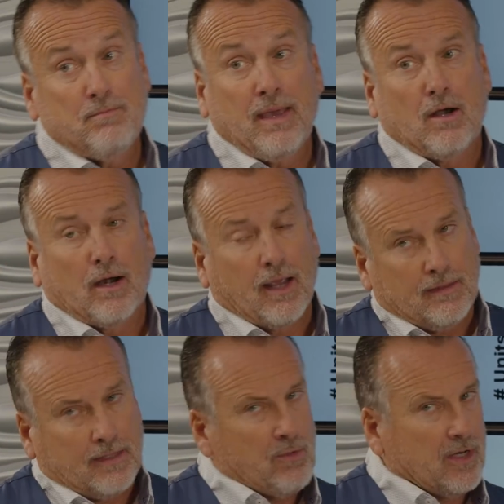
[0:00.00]
bet on it. I
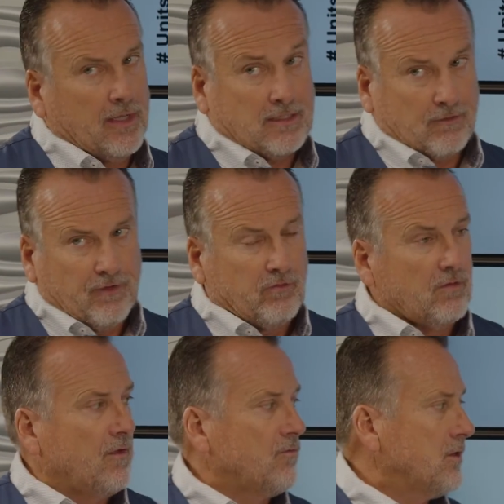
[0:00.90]
think that's a
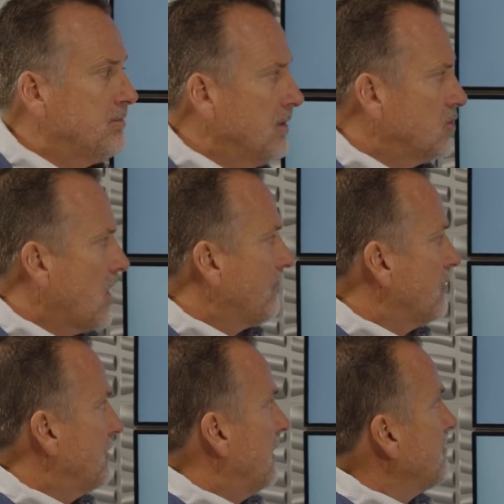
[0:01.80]
50-50 shot
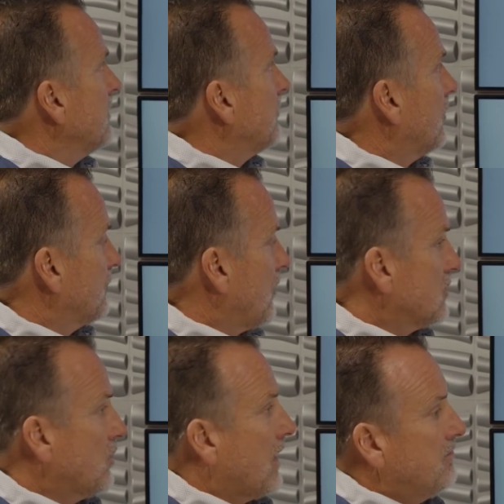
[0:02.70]
for me for as far
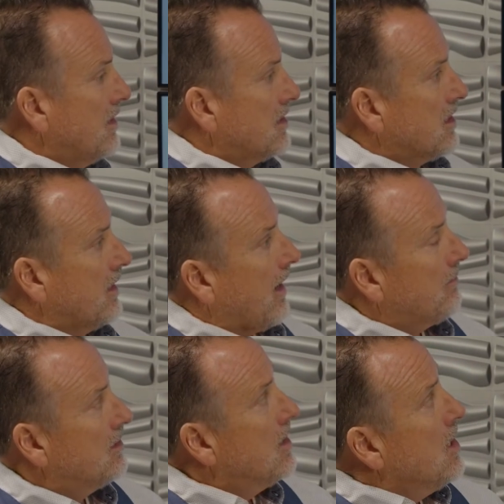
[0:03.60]
as what I think is going to
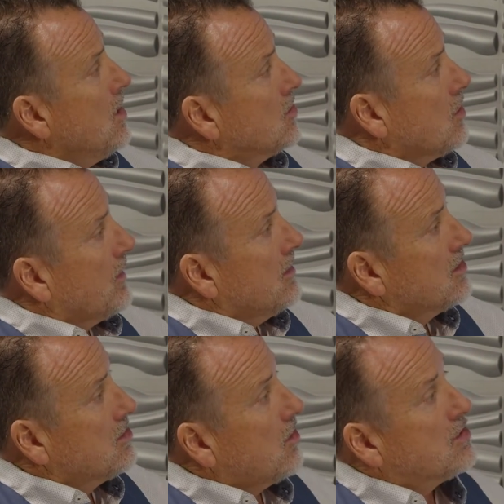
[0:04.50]
happen. So again,
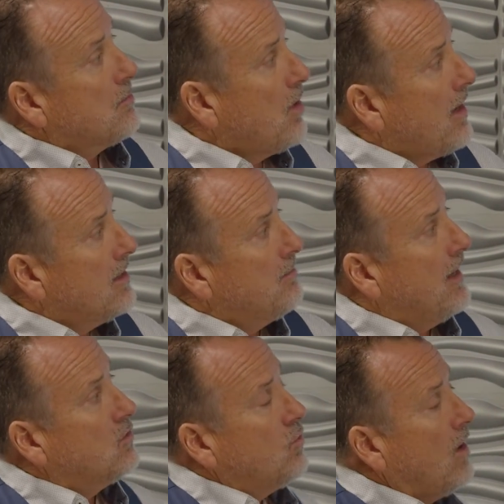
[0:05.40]
this is our supply and
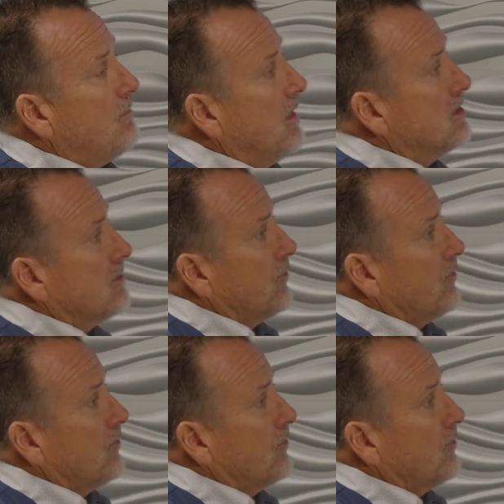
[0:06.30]
demand. 12 months